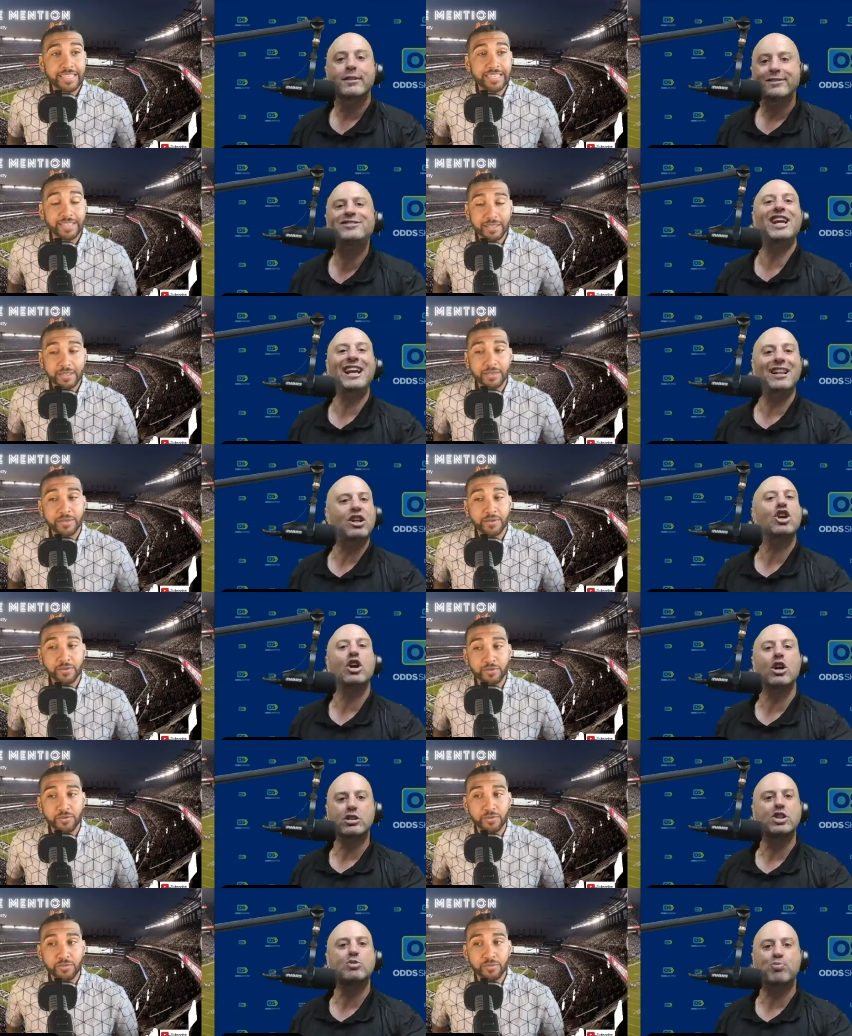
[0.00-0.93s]
Speaker 1: Jalen
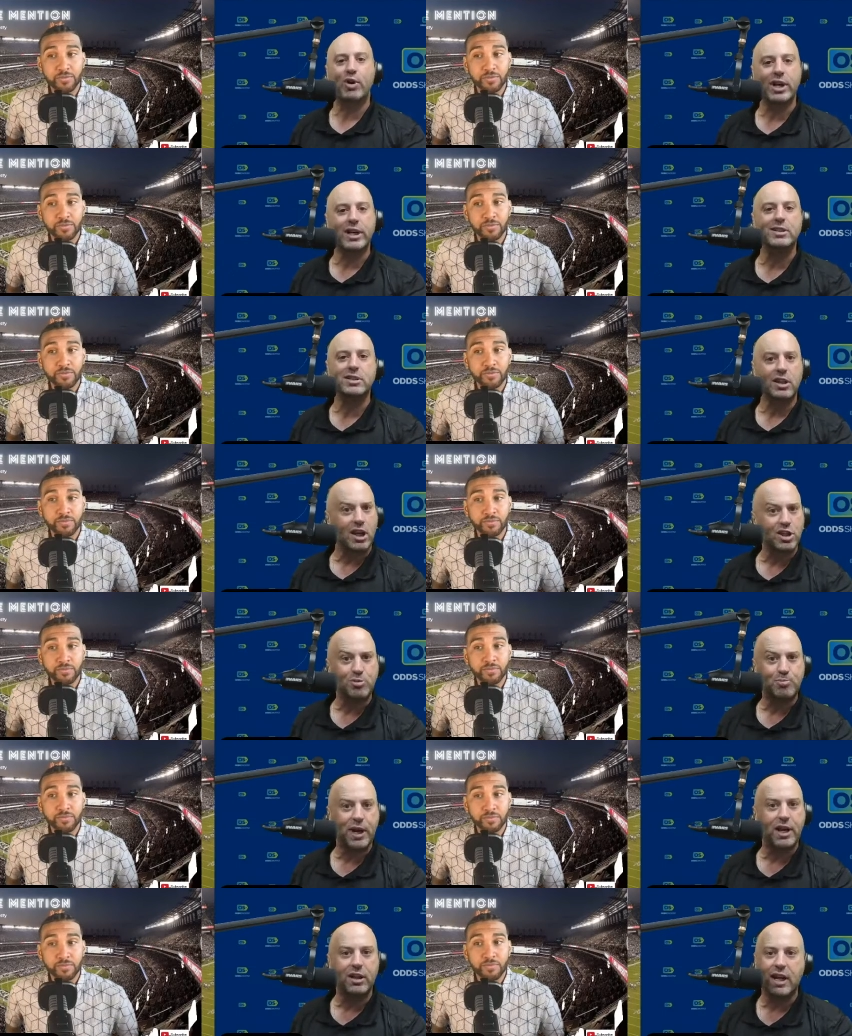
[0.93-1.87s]
Hurts is bringing his lunch
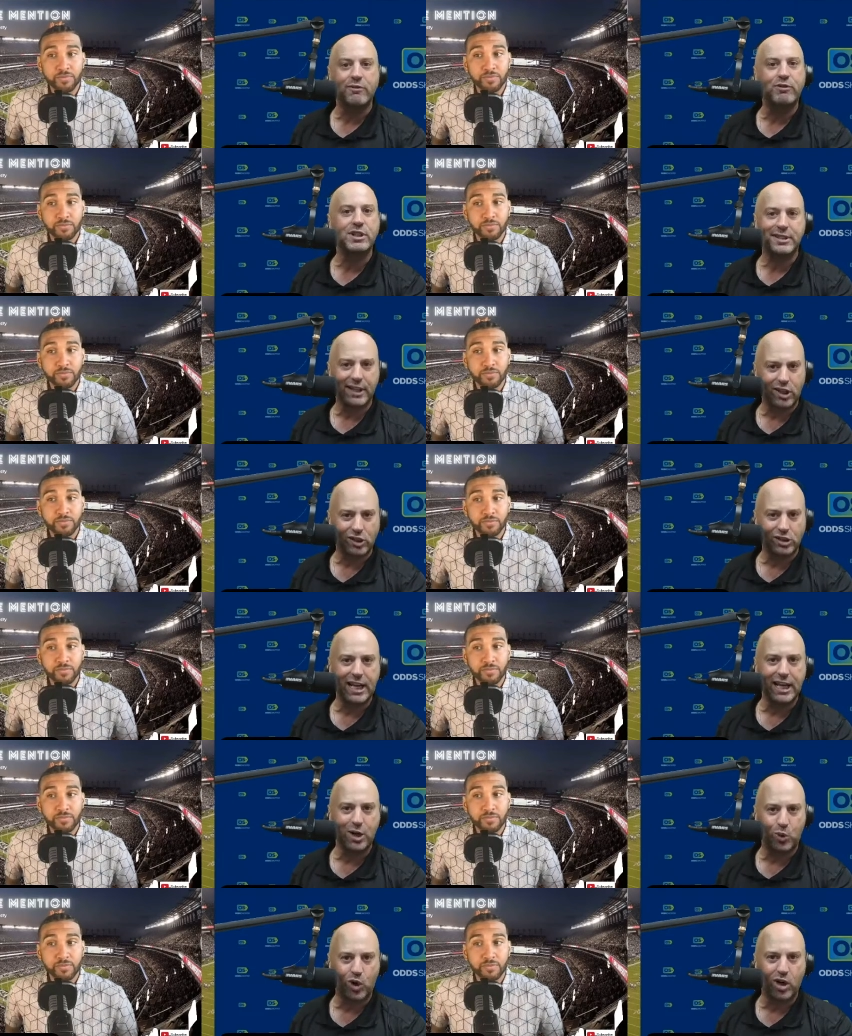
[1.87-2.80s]
pail every single
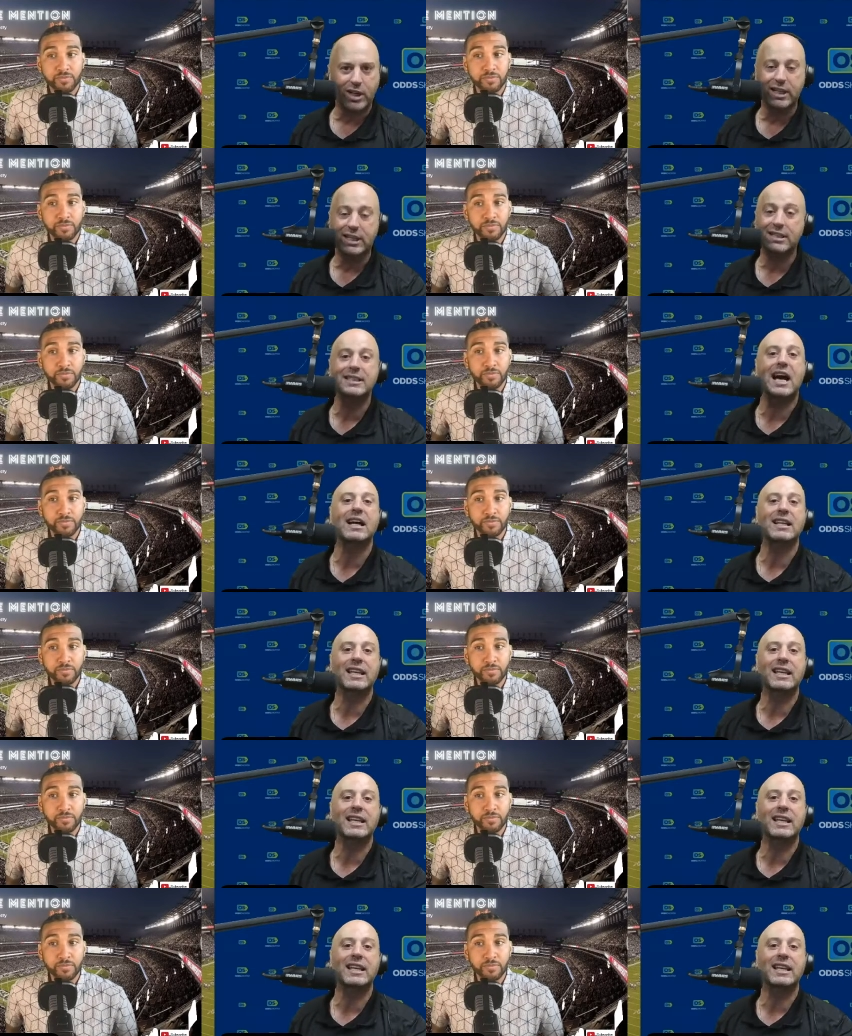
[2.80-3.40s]
day to work, and he's not